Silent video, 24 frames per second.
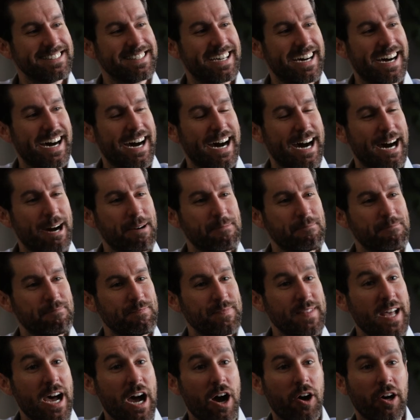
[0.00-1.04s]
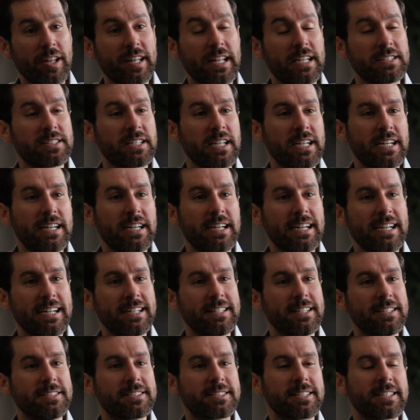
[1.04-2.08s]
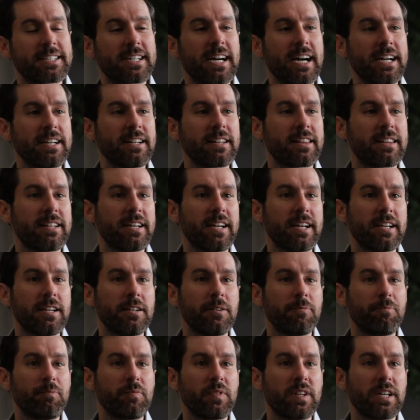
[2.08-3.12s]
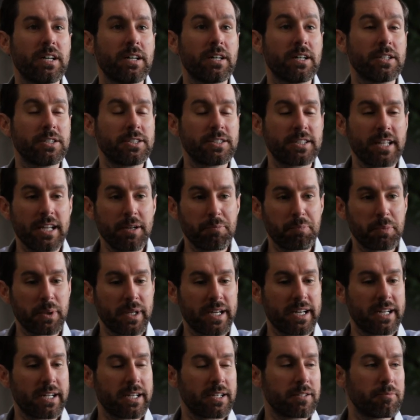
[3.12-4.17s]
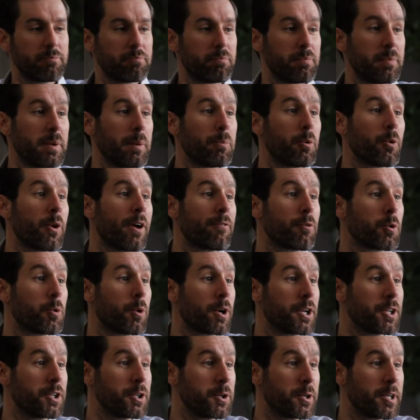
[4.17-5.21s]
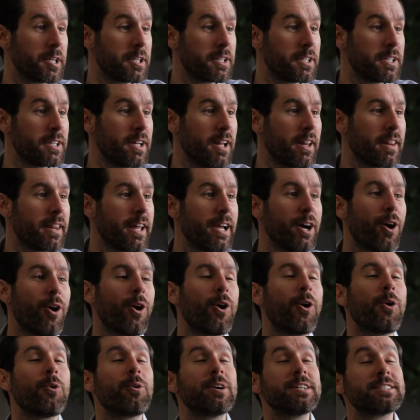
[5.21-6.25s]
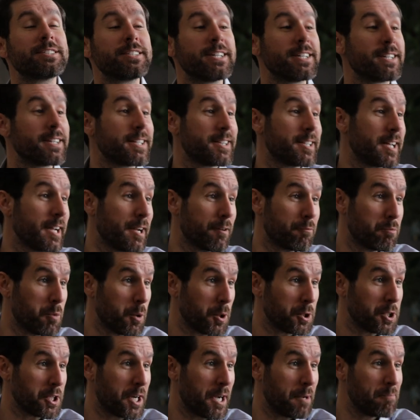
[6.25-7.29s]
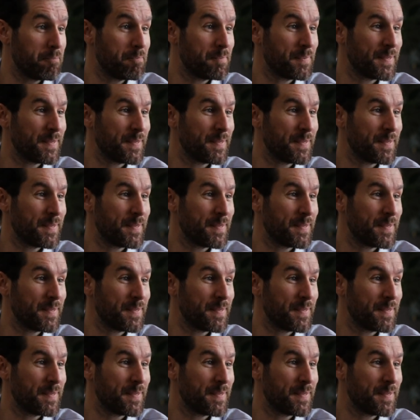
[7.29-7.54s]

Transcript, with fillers: Uh, no, and that's it, it's the kind of thing estate planning people never want to do it. Sure. They always think that they have more time.